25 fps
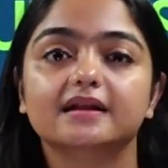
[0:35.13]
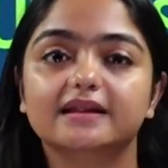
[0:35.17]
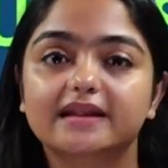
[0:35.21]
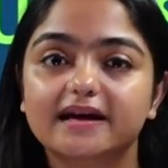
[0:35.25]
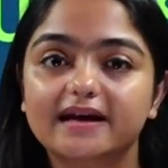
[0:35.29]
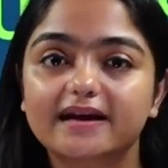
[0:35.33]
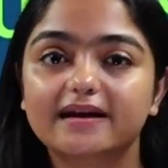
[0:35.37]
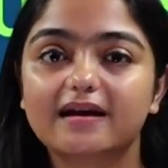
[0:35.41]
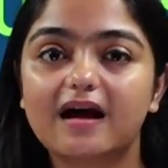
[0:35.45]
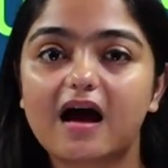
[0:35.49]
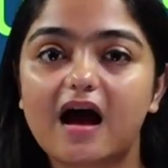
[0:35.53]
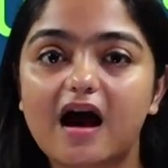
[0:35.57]

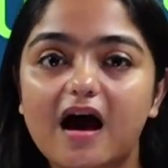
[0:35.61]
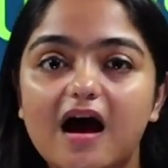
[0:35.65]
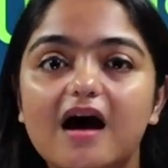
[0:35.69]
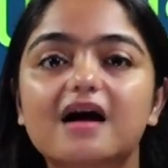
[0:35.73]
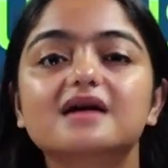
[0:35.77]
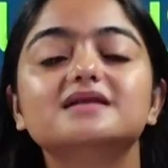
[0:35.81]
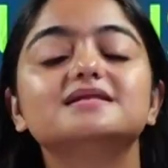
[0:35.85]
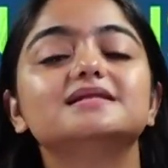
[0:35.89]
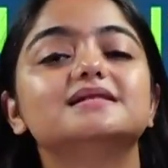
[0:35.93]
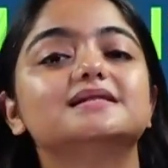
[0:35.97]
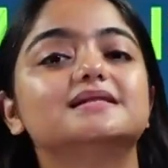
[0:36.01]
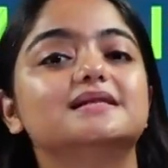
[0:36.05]
there
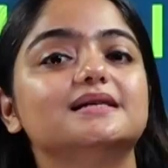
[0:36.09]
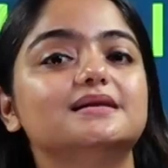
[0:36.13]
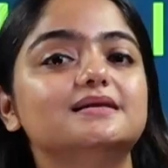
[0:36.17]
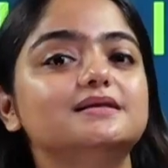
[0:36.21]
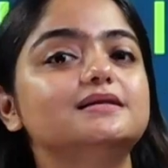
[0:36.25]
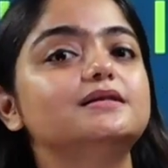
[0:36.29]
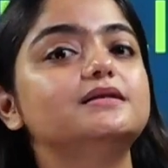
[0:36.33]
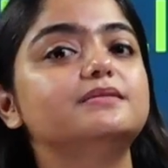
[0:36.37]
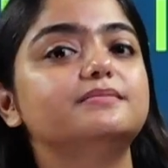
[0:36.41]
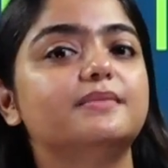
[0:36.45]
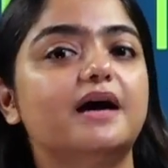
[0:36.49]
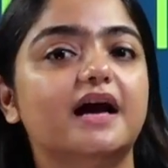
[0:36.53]
are
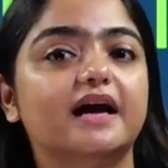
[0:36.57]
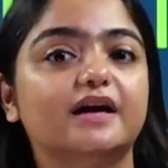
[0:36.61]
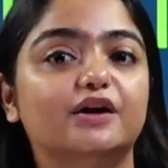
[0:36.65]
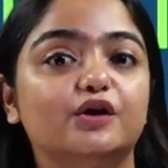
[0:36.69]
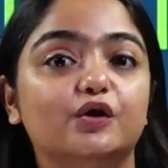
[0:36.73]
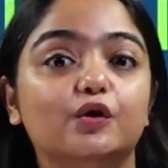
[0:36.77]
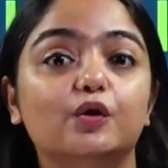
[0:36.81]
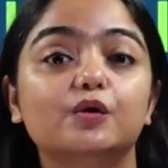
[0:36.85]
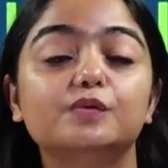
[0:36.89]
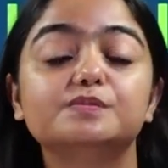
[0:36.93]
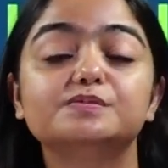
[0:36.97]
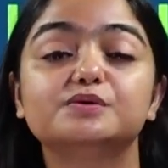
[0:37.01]
certain
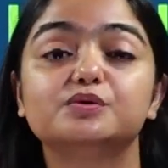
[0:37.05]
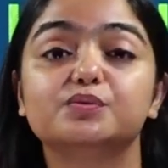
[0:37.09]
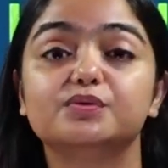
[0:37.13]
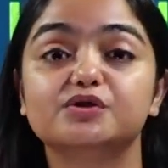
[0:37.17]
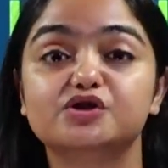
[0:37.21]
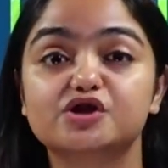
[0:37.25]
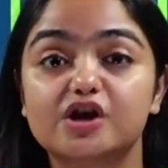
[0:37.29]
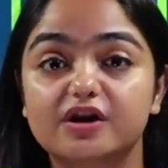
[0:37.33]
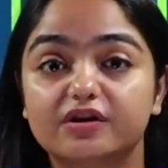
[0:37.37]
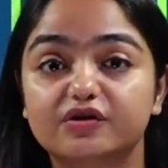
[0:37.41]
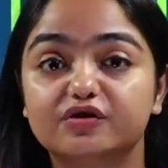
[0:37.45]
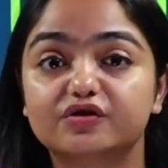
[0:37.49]
microbes
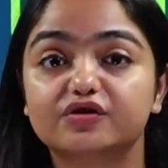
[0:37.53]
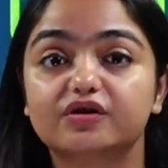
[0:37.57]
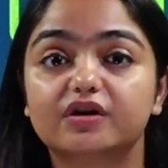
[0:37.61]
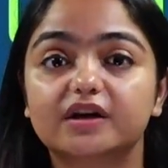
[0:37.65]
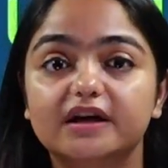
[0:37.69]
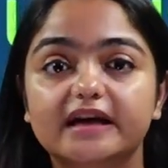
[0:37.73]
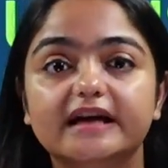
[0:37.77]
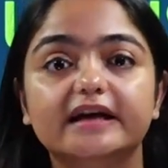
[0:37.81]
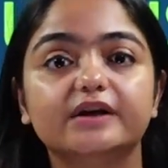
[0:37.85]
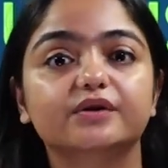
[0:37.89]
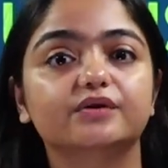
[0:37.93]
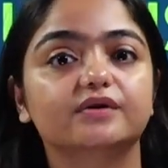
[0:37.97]
which are
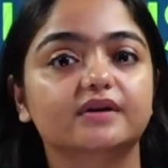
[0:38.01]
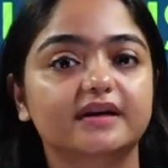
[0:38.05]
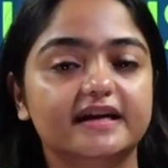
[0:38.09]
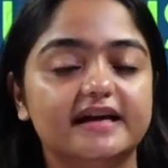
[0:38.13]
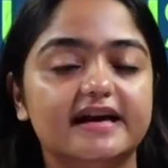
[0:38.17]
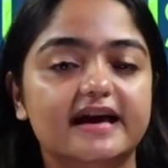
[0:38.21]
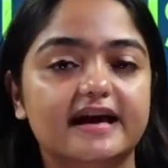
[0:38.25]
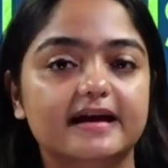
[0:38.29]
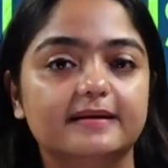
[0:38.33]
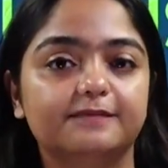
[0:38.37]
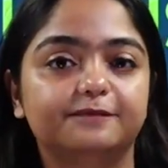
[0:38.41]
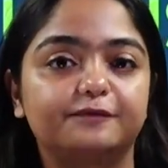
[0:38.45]
really,
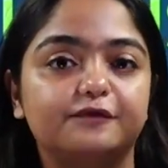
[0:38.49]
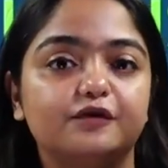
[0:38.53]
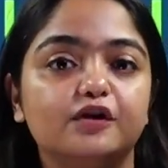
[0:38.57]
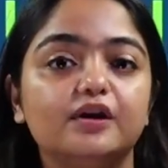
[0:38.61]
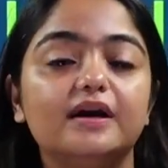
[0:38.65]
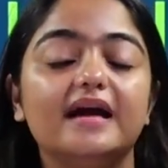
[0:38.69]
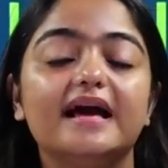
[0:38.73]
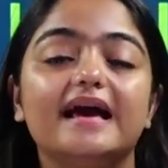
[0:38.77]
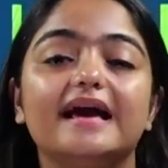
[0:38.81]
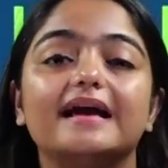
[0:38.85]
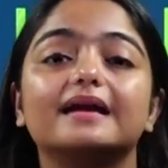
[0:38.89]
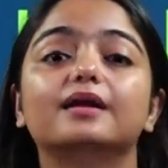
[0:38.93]
really
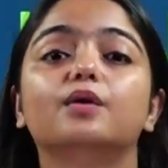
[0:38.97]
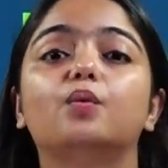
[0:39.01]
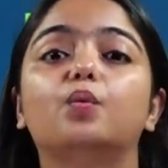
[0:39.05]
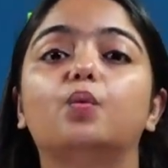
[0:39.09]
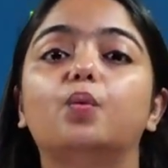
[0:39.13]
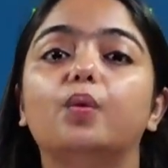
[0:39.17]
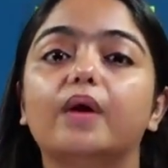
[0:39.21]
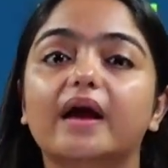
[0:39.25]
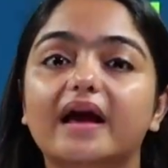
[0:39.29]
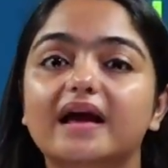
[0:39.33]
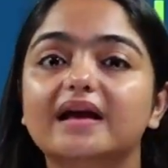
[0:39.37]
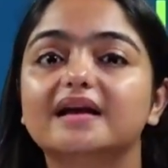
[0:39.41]
helpful
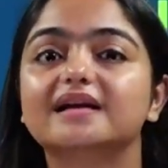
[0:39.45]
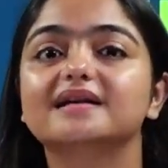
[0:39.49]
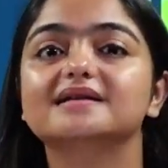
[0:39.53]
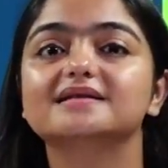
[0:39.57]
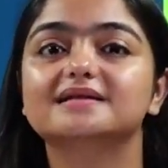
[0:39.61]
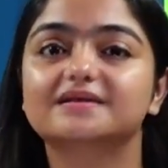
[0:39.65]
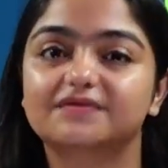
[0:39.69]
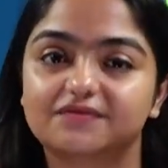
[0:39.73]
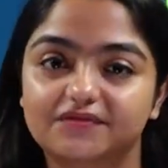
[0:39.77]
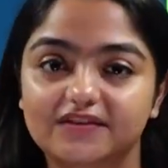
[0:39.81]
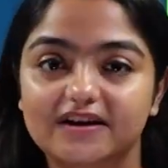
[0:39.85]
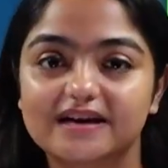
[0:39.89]
in
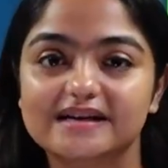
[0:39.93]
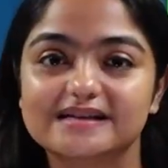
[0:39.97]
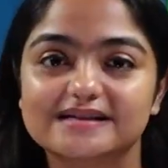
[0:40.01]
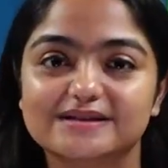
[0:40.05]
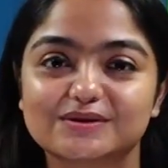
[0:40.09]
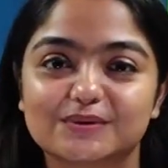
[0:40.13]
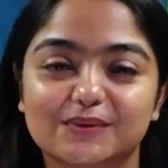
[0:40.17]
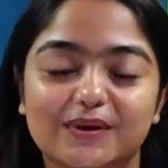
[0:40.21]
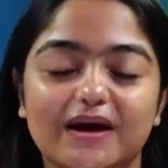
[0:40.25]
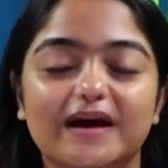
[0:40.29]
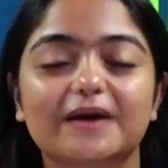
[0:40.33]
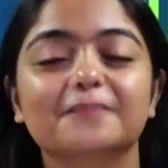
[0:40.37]
various
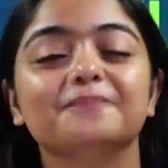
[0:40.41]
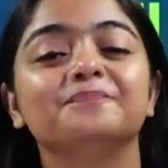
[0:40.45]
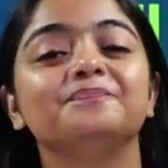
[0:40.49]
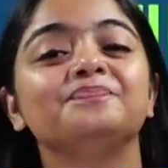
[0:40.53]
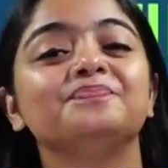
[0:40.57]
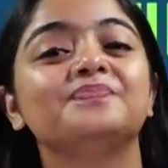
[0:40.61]
fields, okay?